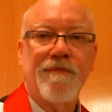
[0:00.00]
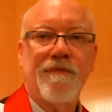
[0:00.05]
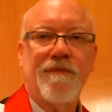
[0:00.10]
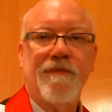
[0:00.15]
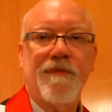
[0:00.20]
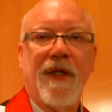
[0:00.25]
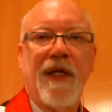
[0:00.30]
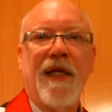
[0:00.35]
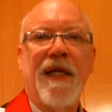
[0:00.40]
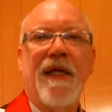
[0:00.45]

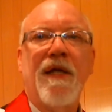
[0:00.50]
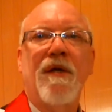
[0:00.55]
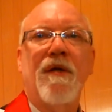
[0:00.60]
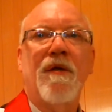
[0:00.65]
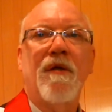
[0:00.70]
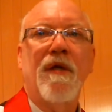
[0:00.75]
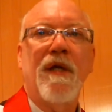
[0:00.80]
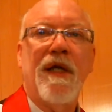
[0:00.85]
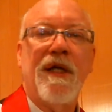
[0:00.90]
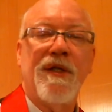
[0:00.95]
to
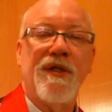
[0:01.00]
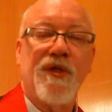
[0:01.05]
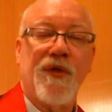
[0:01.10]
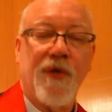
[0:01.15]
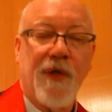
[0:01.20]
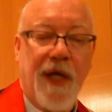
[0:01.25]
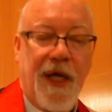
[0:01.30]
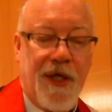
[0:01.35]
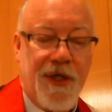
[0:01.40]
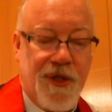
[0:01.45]
heal his
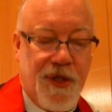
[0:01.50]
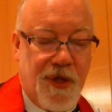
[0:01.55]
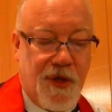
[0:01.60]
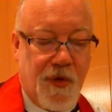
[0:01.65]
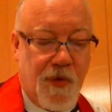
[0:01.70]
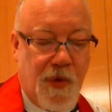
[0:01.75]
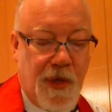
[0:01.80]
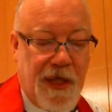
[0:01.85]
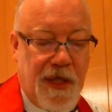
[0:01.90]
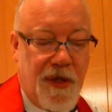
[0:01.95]
creation, to
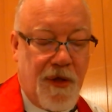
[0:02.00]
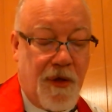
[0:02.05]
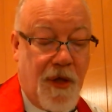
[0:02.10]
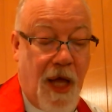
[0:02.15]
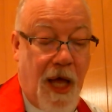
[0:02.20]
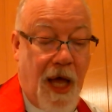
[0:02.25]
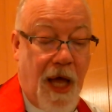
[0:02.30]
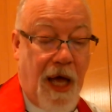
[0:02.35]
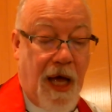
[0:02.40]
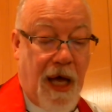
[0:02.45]
heal
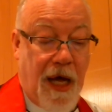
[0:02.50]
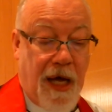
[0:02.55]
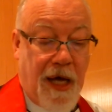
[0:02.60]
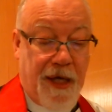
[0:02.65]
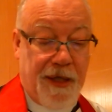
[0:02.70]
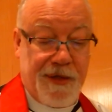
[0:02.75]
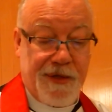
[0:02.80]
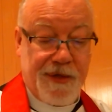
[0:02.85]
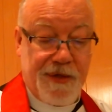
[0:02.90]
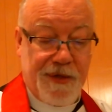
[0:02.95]

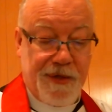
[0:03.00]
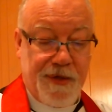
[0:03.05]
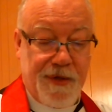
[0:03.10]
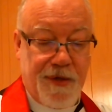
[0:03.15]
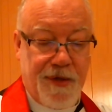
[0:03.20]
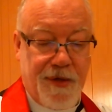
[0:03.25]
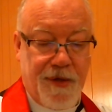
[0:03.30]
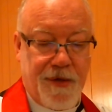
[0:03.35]
us.